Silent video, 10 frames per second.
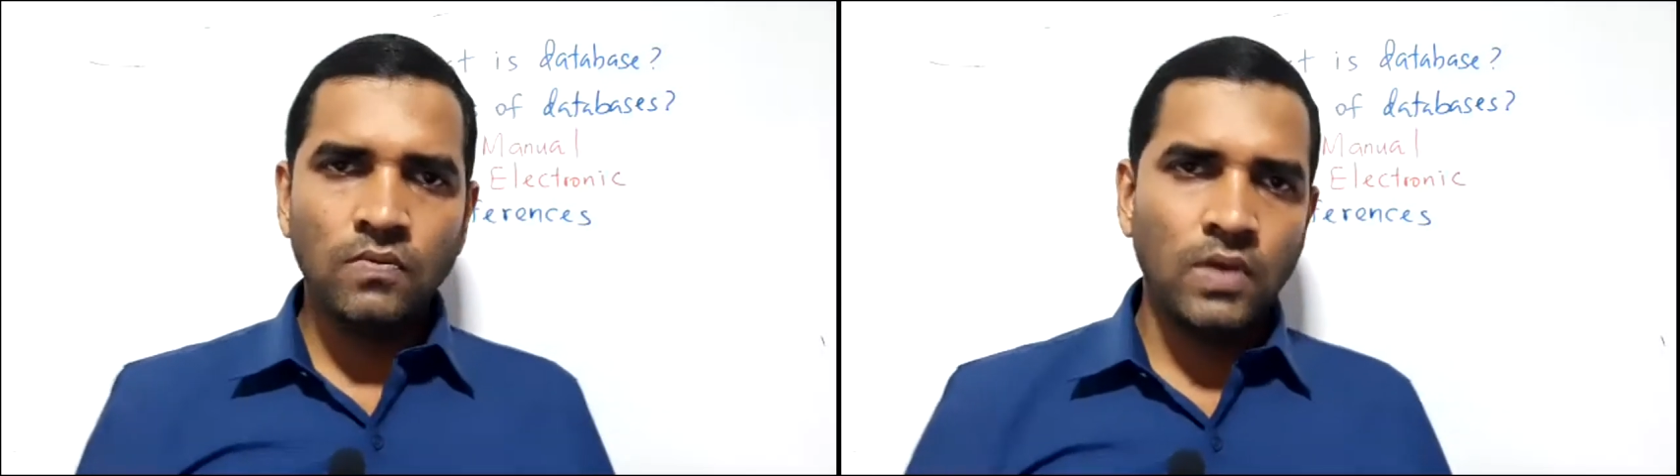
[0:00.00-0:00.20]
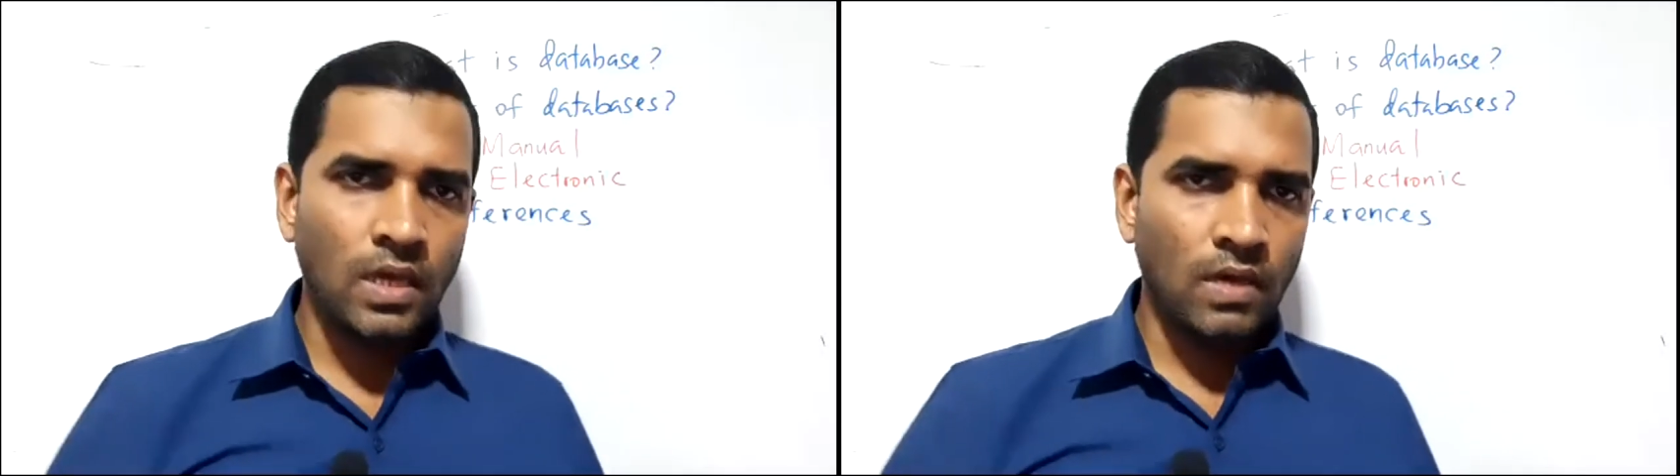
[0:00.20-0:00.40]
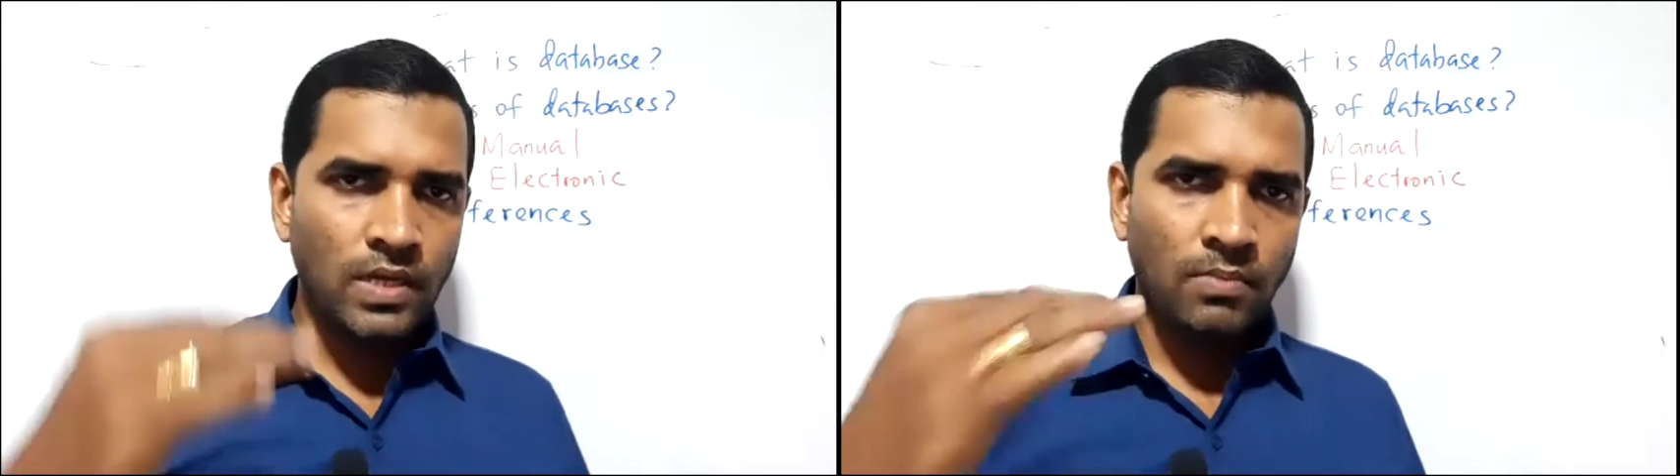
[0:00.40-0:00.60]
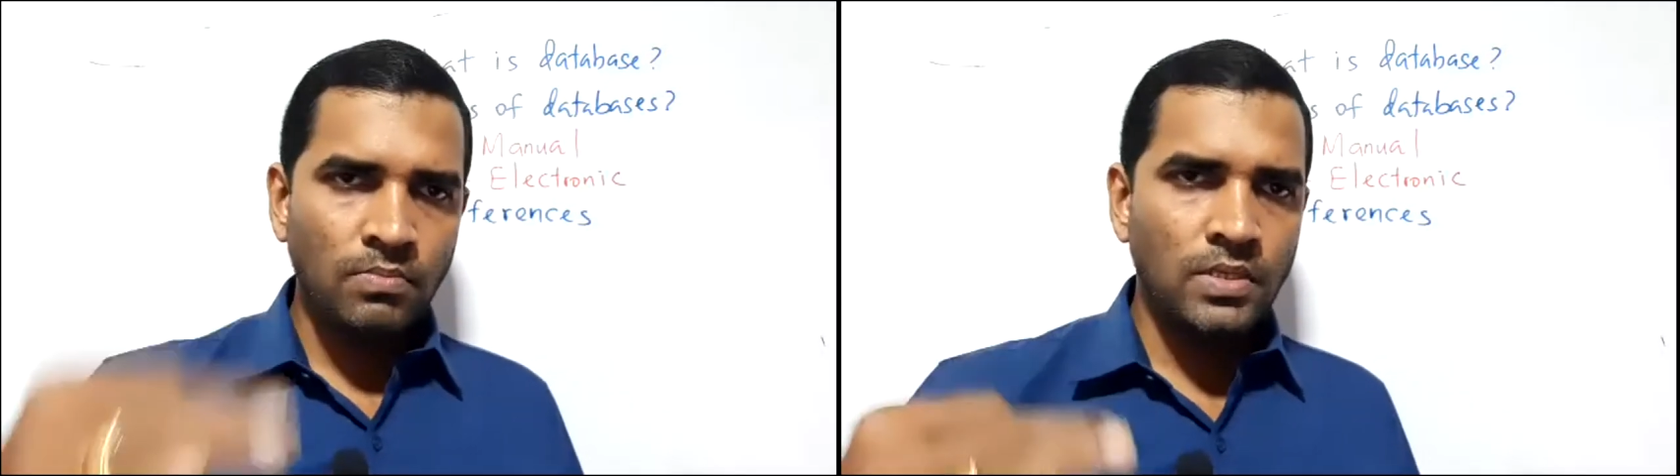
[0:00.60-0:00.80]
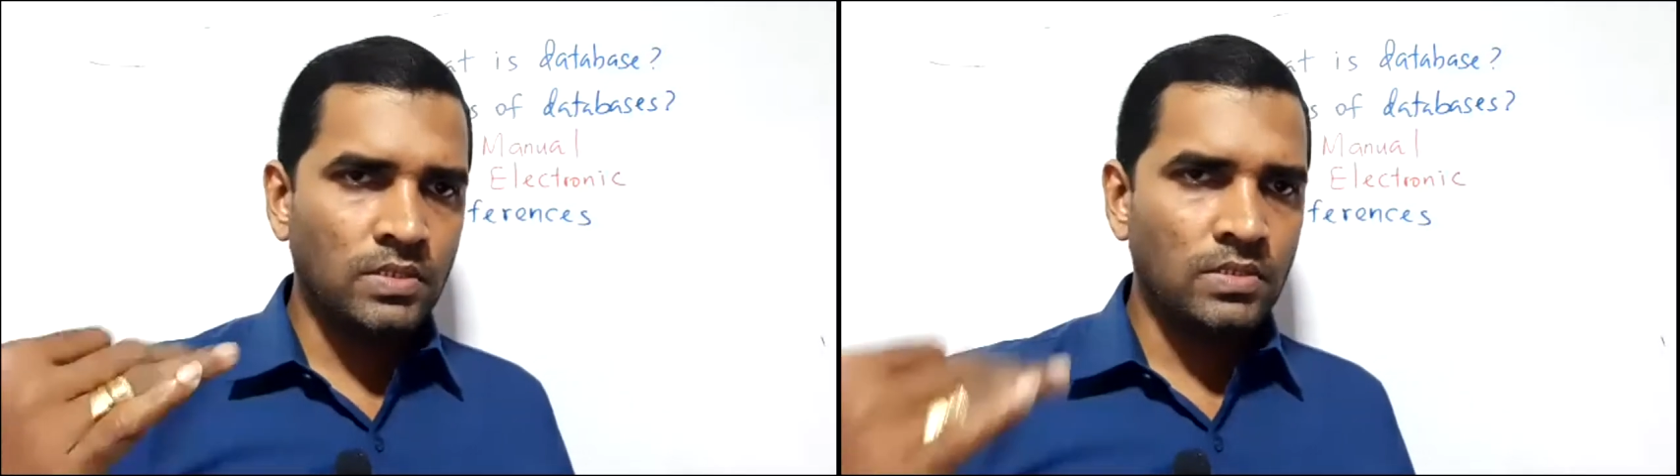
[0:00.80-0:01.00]
we have
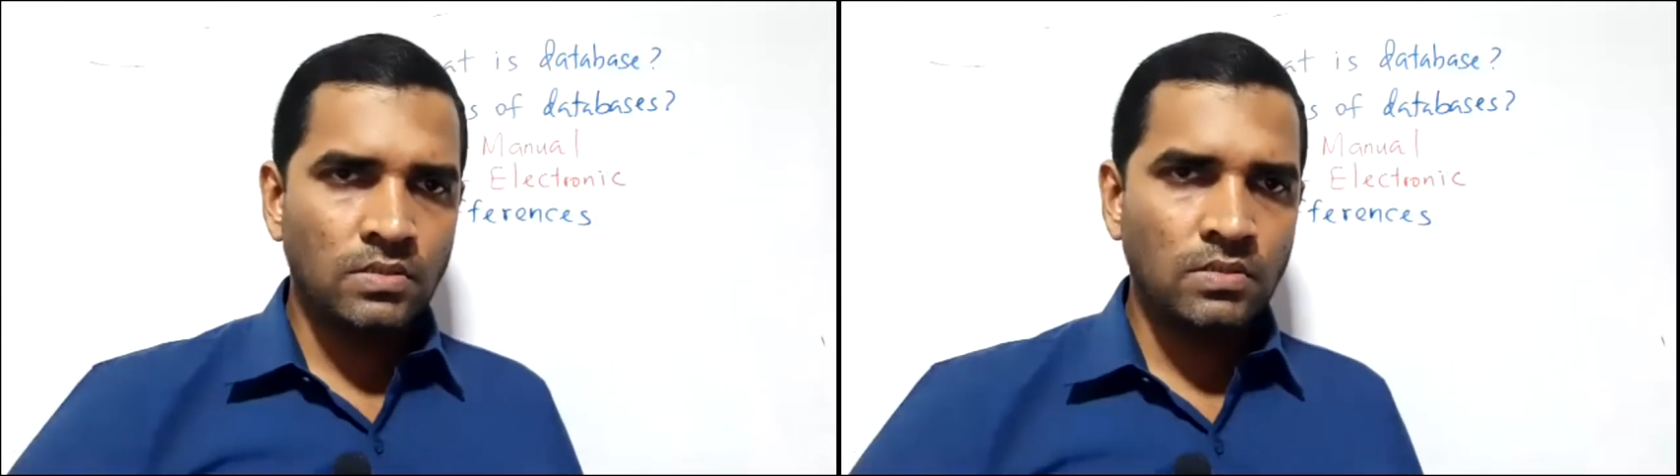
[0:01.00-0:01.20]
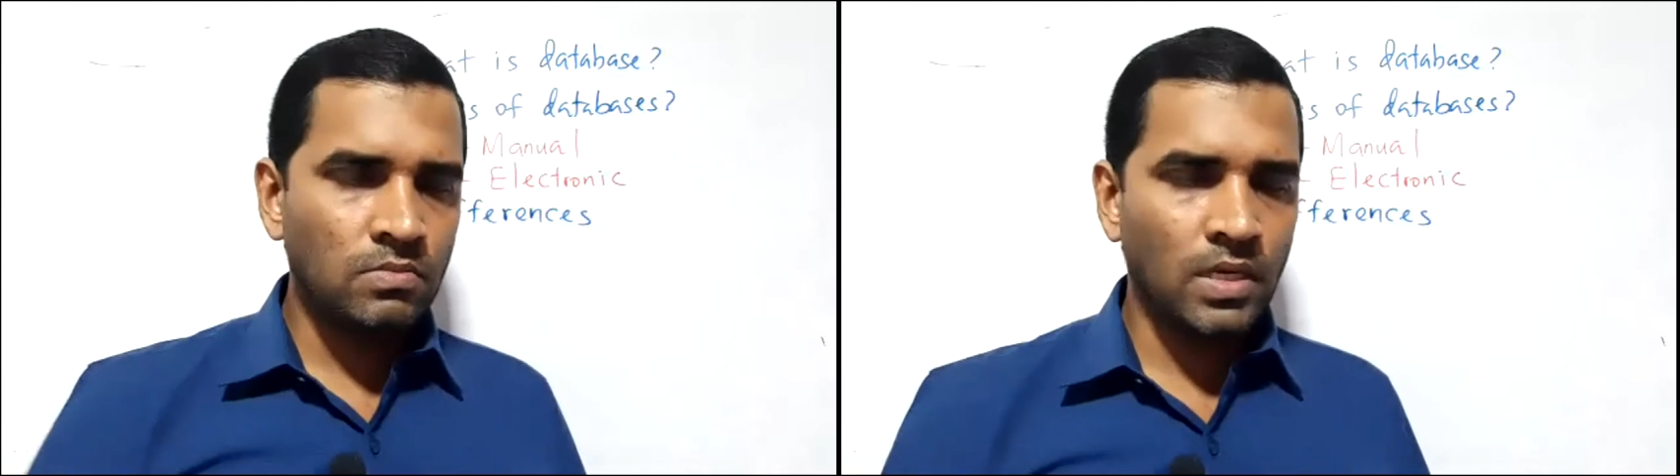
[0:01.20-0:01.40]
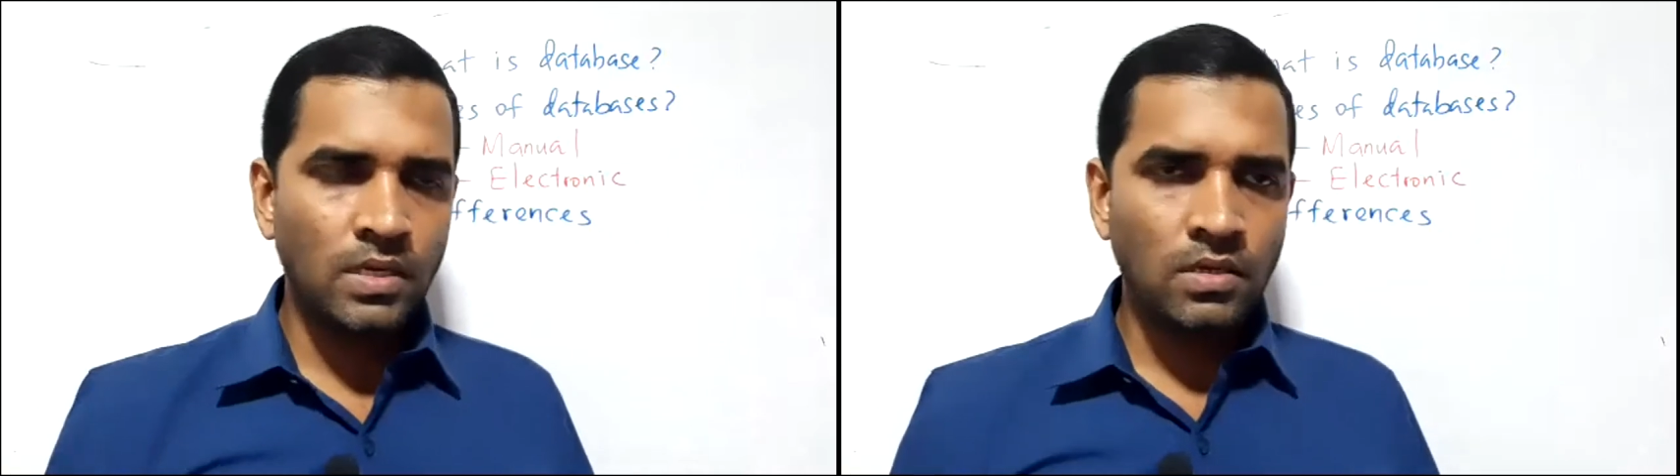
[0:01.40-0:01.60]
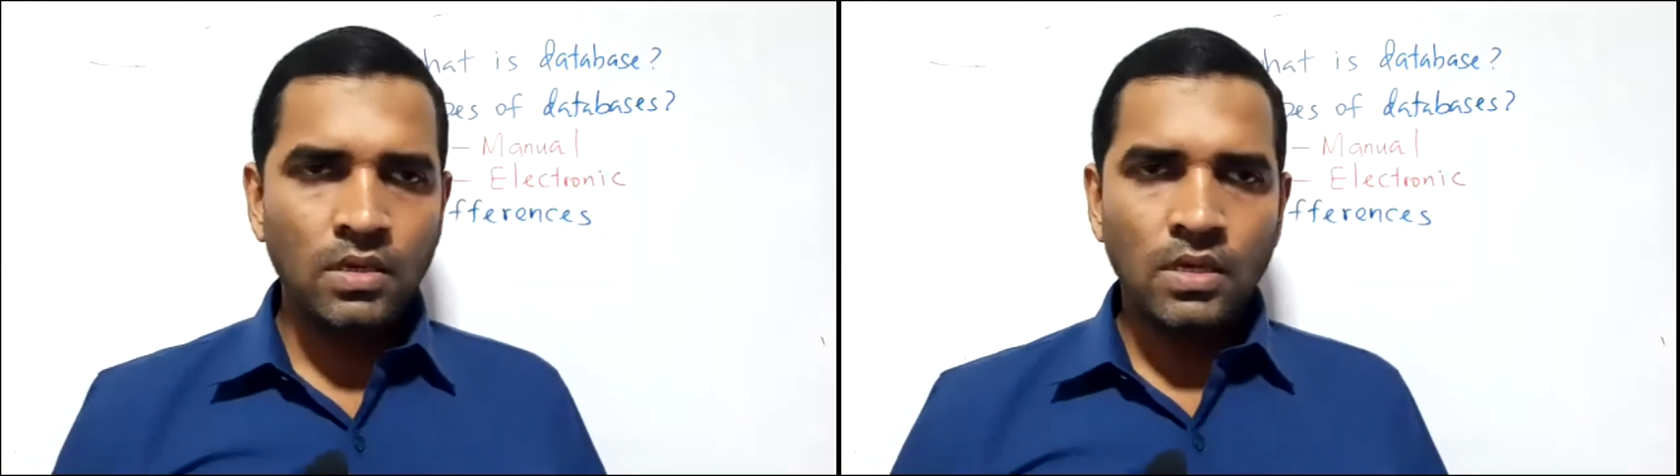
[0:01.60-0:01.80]
numbers, right?